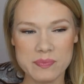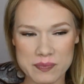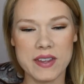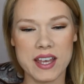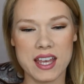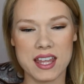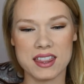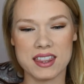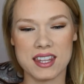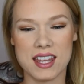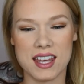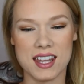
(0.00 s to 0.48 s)

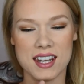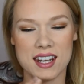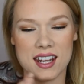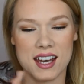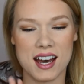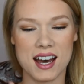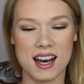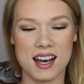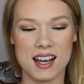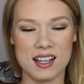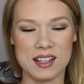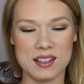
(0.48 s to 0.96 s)
And
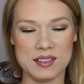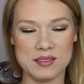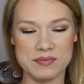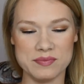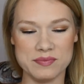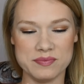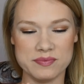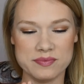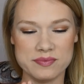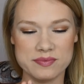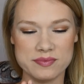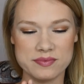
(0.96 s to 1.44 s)

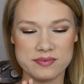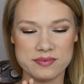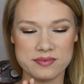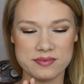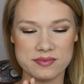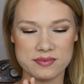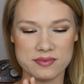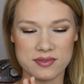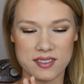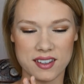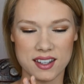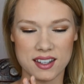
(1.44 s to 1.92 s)
then,
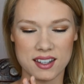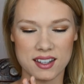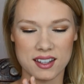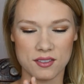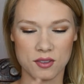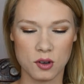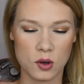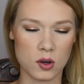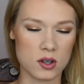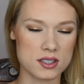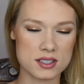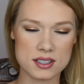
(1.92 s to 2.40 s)

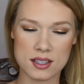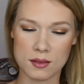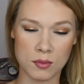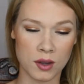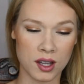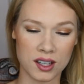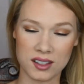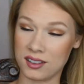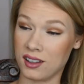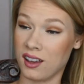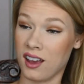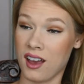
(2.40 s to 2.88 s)
of course, I'm
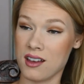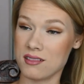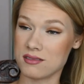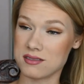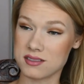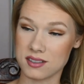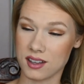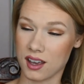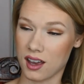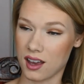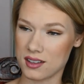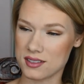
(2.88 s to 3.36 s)
like,
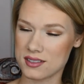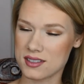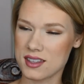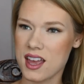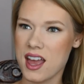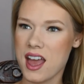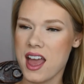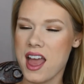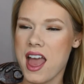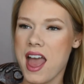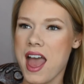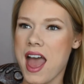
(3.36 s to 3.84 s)
yes, yes.
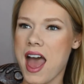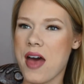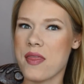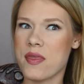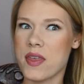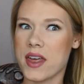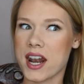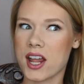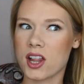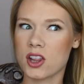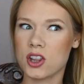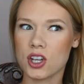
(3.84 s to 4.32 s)
And
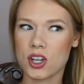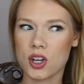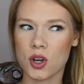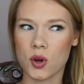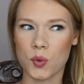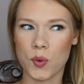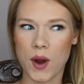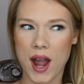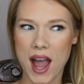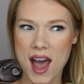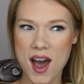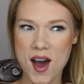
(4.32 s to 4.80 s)
then I look
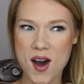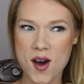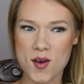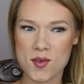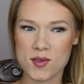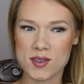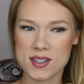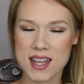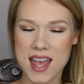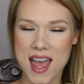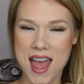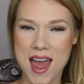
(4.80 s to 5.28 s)

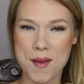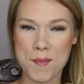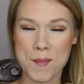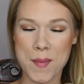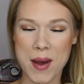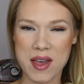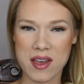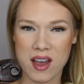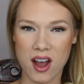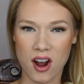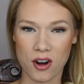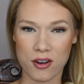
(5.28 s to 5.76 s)
around, and
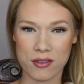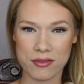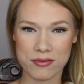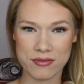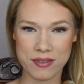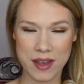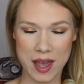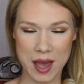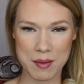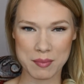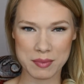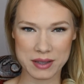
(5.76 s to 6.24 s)
our
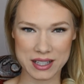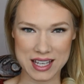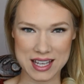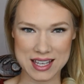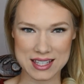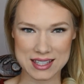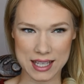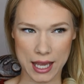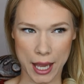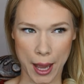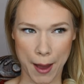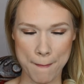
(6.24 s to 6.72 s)
family
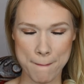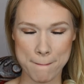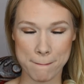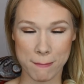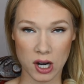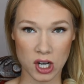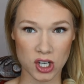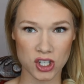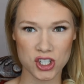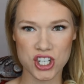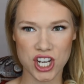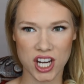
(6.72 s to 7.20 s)
is like
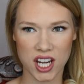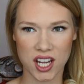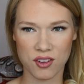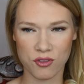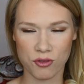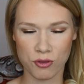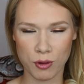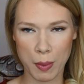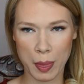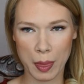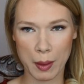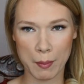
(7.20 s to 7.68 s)
emerging
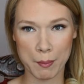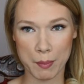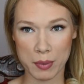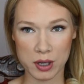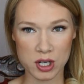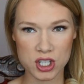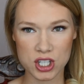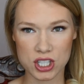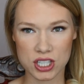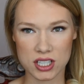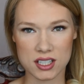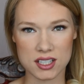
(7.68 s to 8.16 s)
from the
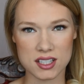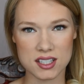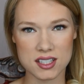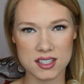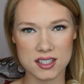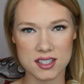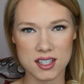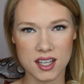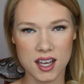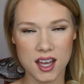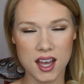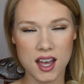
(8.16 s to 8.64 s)

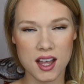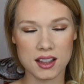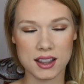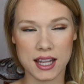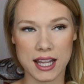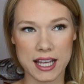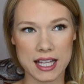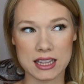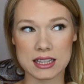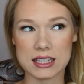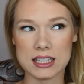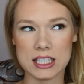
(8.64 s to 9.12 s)
bushes,
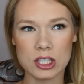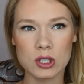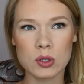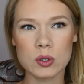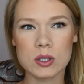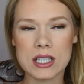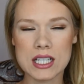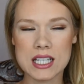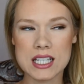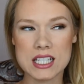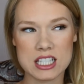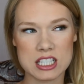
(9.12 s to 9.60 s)
like
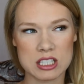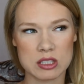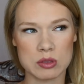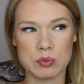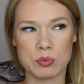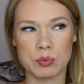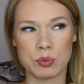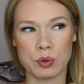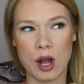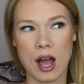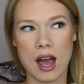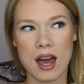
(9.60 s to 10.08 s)
literally
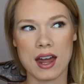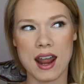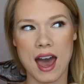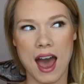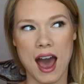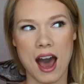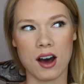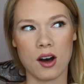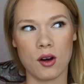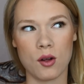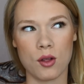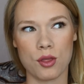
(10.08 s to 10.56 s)
spread
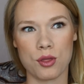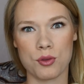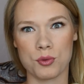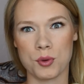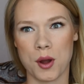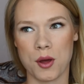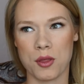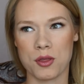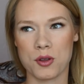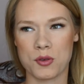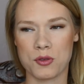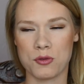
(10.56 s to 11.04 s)
out
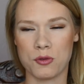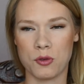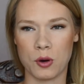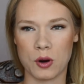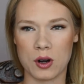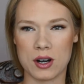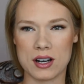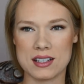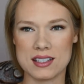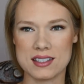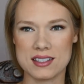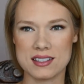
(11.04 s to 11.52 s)
throughout the
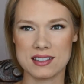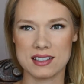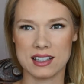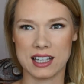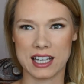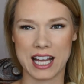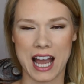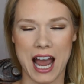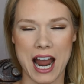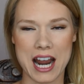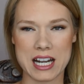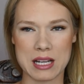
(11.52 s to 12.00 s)
forest,
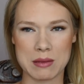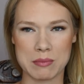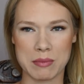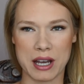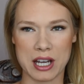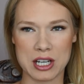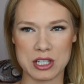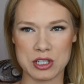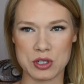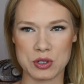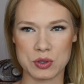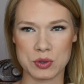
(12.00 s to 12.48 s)
like hiding
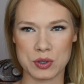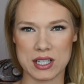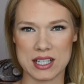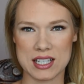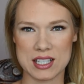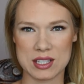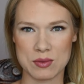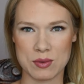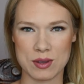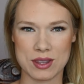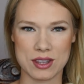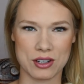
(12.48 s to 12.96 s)
behind
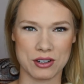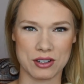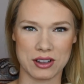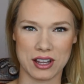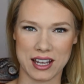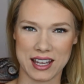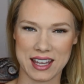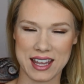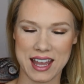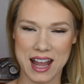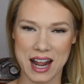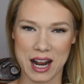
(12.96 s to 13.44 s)
trees with their
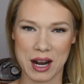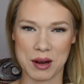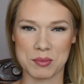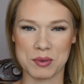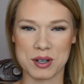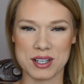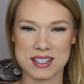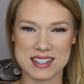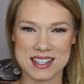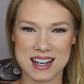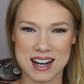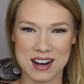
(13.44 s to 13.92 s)
like
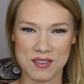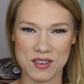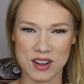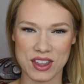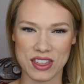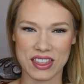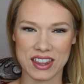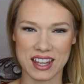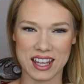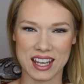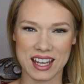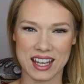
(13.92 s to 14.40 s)
cameras and
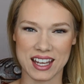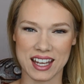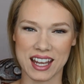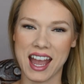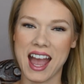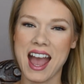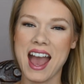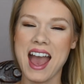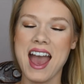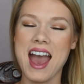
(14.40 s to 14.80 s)
everything.